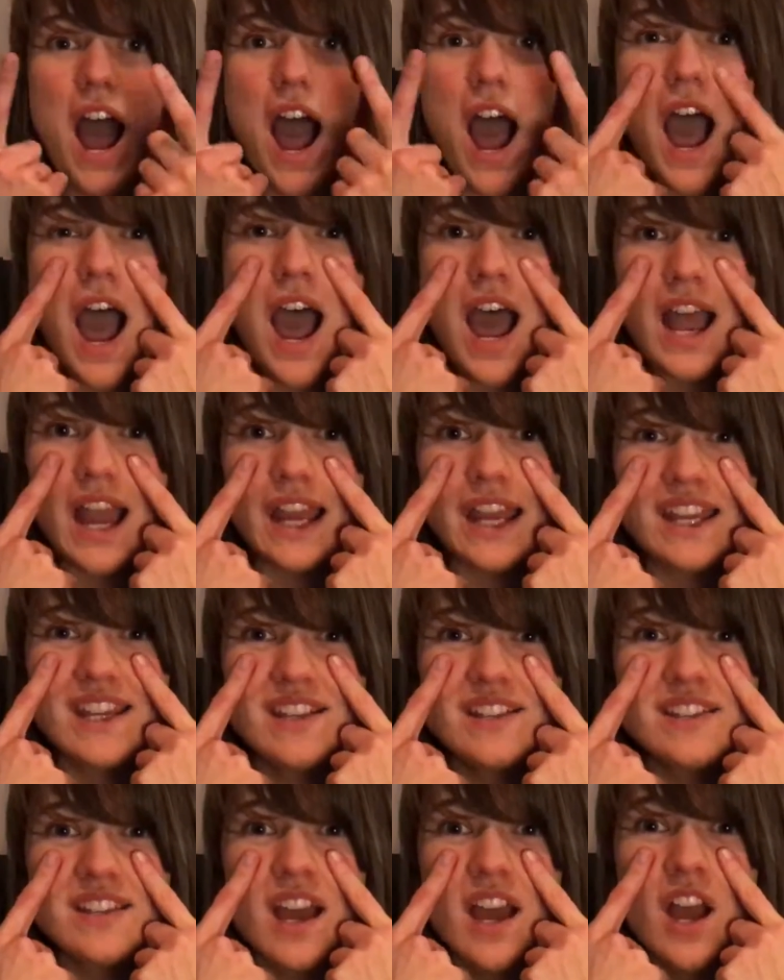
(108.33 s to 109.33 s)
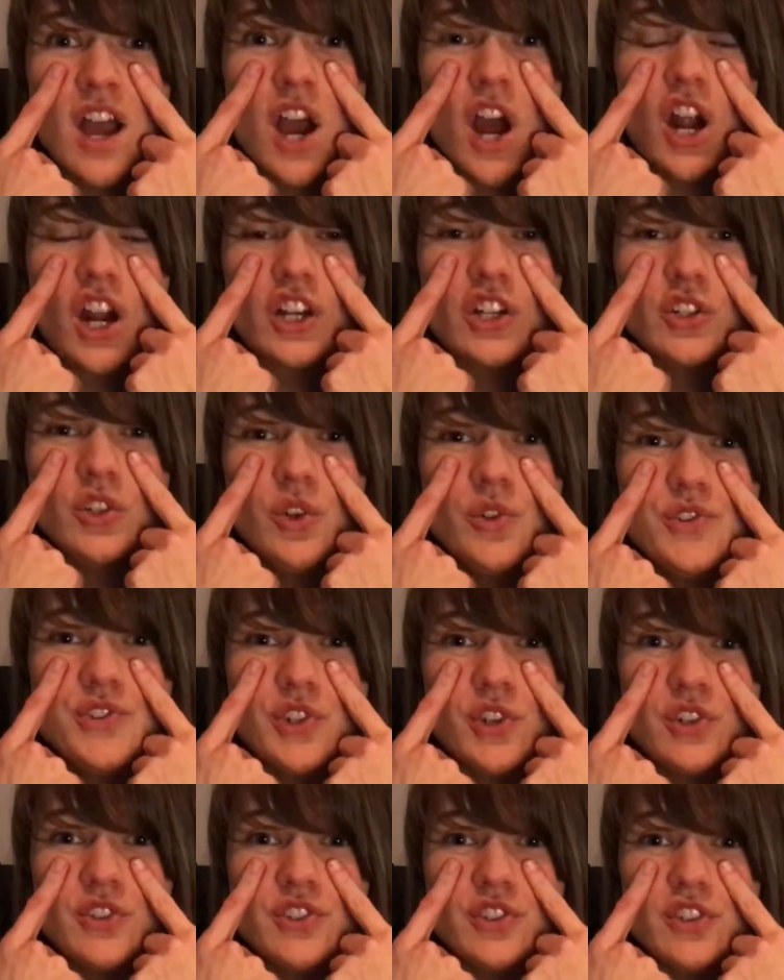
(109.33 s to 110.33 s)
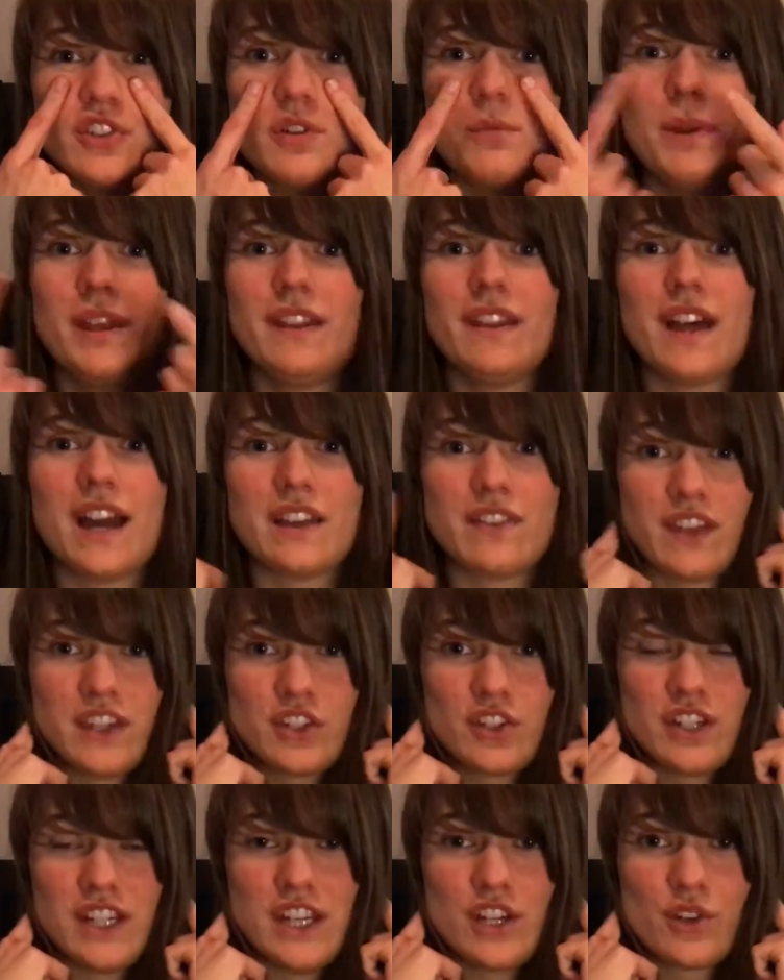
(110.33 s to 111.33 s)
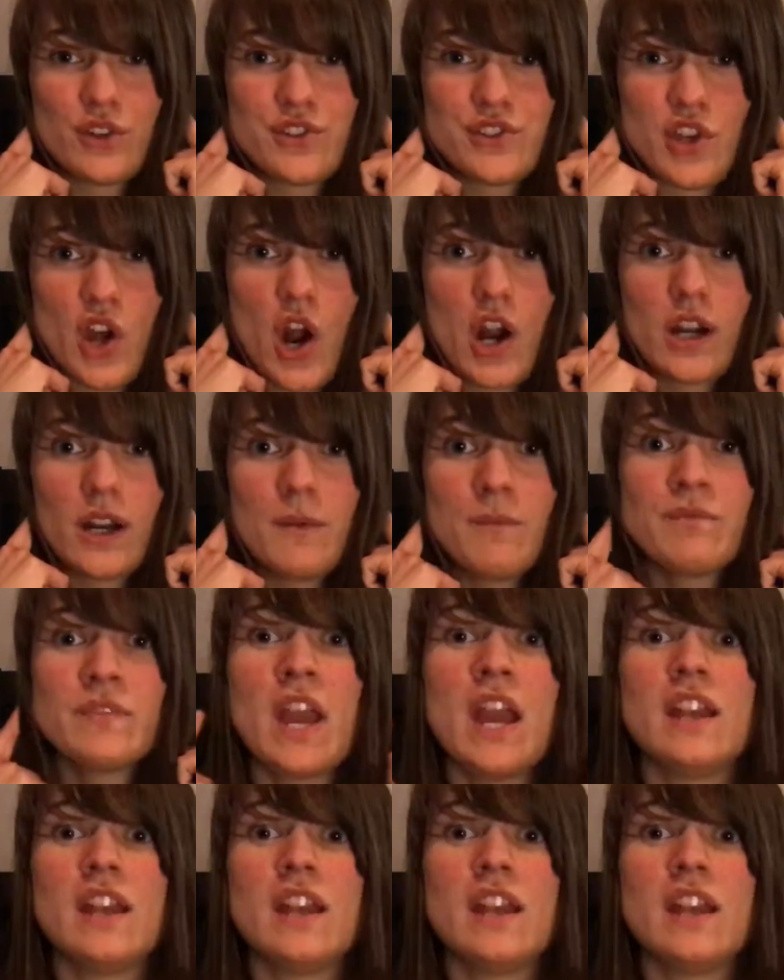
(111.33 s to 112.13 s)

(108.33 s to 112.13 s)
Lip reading: eyes are closer to your midline than your ears are.